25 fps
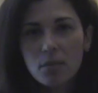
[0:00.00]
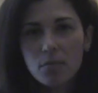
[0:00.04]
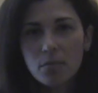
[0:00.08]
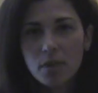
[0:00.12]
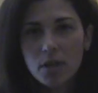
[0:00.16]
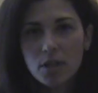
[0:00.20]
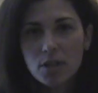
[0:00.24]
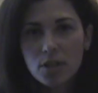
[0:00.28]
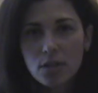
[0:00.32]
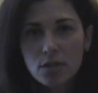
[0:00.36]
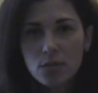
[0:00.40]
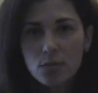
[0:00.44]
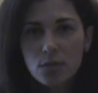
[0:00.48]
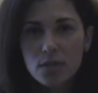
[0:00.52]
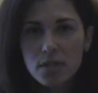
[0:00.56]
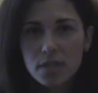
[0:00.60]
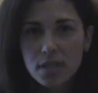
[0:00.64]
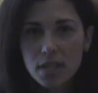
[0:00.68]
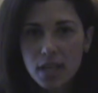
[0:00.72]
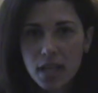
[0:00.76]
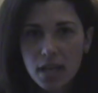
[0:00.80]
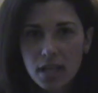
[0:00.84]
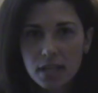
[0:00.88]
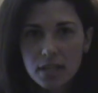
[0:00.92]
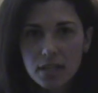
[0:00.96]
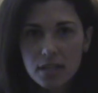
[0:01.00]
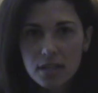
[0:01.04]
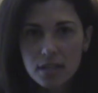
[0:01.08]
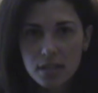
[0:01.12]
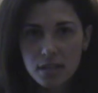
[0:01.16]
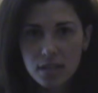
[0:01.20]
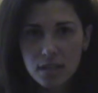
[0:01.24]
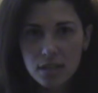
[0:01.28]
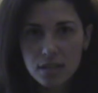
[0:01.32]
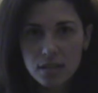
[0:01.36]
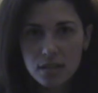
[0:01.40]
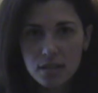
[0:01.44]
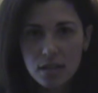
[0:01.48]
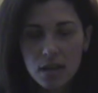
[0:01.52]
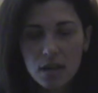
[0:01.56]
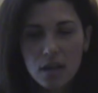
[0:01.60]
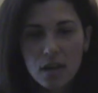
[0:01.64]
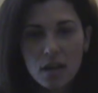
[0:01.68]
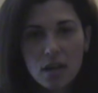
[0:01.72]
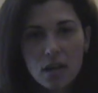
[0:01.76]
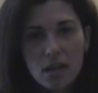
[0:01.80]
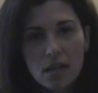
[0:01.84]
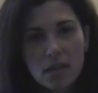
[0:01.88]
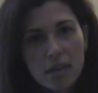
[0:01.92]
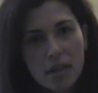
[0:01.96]
Patients with celiac disease
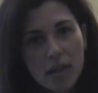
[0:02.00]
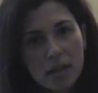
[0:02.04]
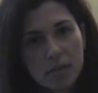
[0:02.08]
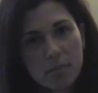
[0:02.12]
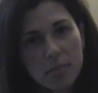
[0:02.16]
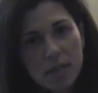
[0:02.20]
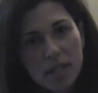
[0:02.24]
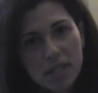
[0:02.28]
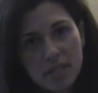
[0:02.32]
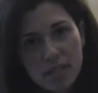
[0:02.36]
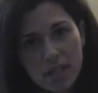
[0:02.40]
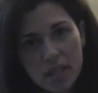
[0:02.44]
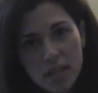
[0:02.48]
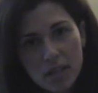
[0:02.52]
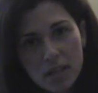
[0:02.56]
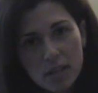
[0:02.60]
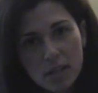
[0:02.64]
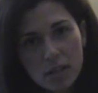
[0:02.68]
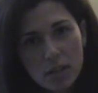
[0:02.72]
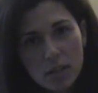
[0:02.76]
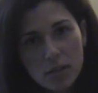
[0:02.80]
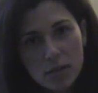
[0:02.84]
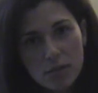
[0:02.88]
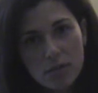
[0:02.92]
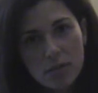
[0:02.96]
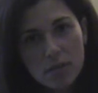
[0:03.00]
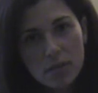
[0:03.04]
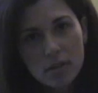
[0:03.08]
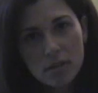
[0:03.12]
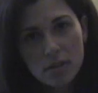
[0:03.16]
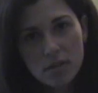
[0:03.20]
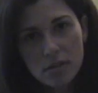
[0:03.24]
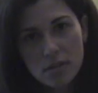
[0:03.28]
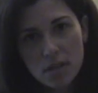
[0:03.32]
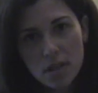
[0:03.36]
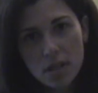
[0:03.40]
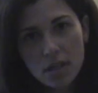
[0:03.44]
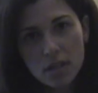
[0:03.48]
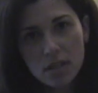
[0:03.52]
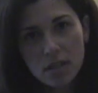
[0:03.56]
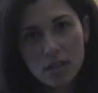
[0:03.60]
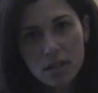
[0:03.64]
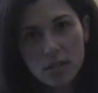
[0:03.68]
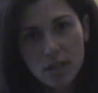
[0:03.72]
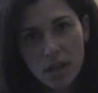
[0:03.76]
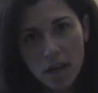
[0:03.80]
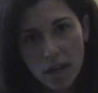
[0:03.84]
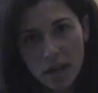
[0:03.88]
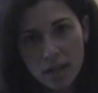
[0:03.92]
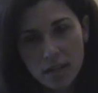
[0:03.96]
that maintain a
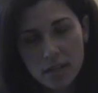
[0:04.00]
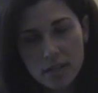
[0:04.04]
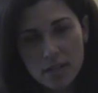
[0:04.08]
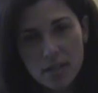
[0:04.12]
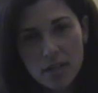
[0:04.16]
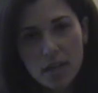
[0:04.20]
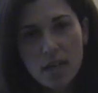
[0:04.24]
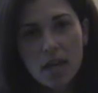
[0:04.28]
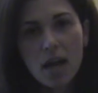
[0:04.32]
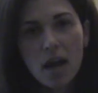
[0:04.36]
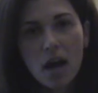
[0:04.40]
gluten-containing diet